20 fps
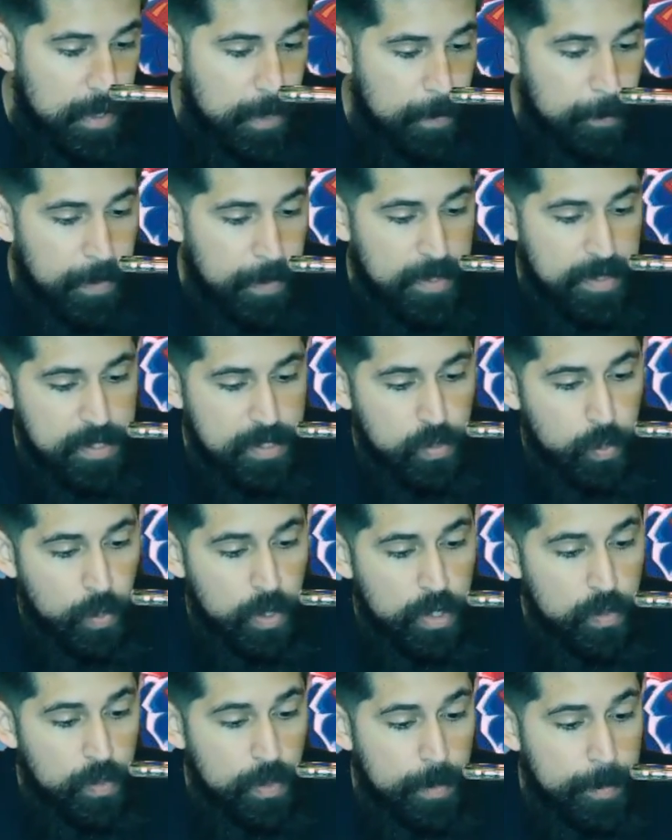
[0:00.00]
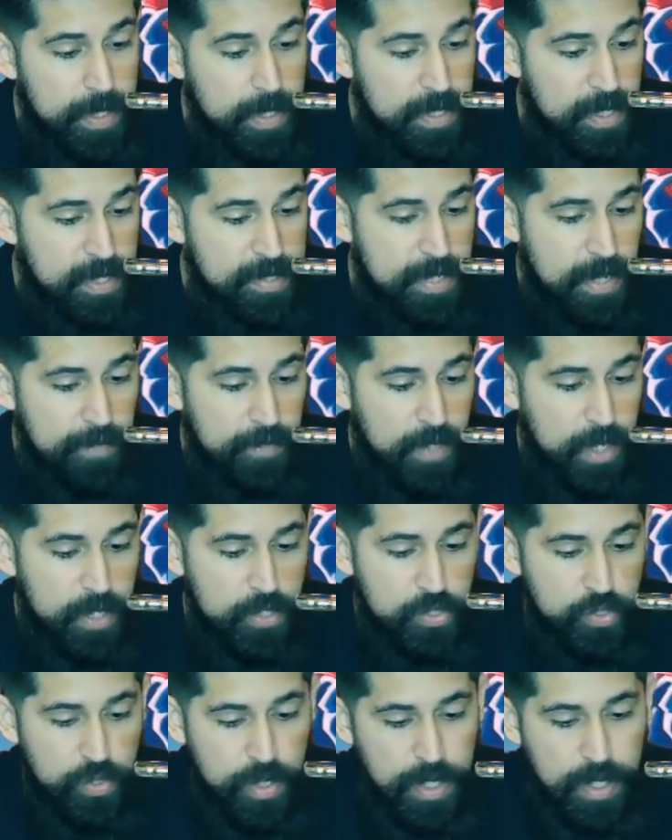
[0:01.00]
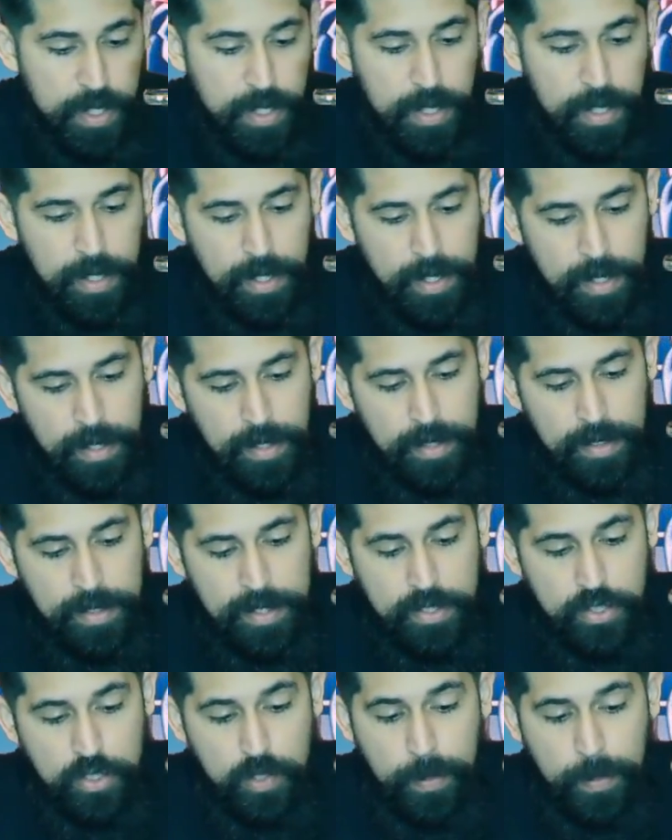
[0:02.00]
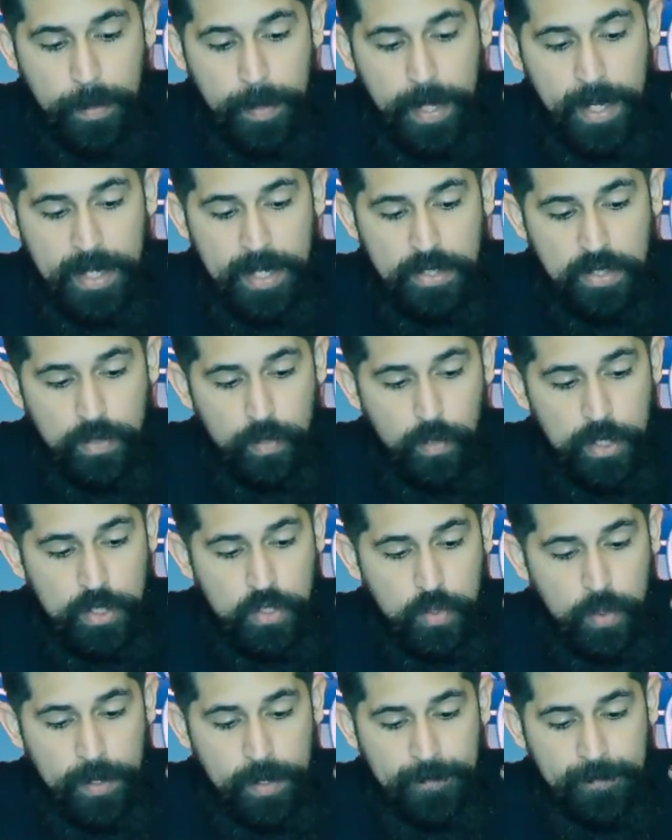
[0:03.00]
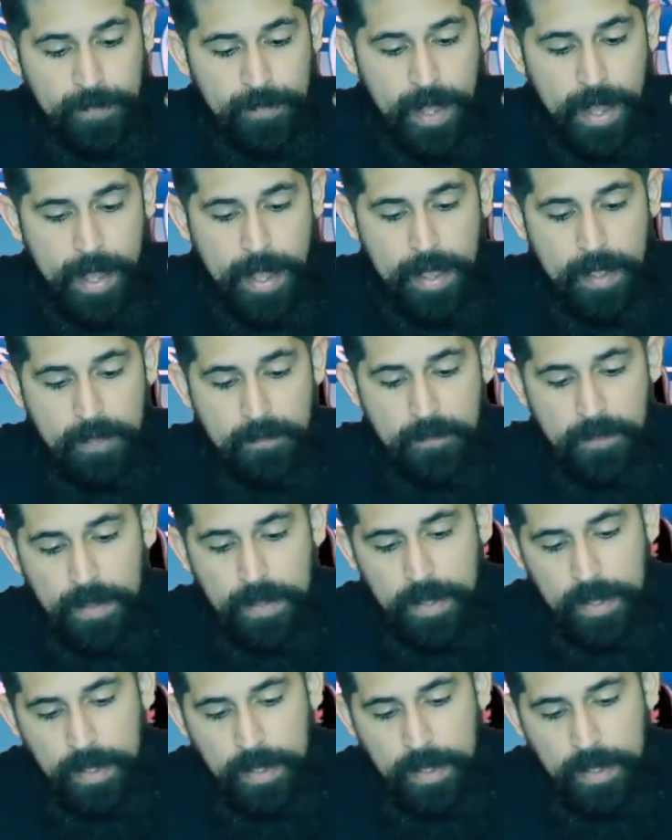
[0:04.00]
But this Wonder Woman does have 100. This Superman has 125.